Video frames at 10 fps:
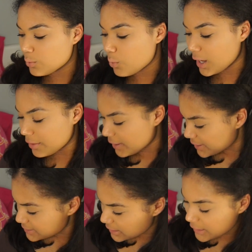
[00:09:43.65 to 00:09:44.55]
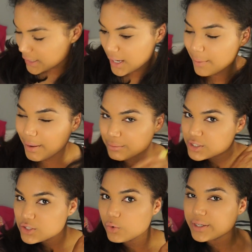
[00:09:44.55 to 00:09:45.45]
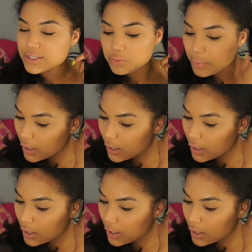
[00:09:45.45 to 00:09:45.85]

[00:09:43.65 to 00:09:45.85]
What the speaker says: And while that is heating up, I'm just going to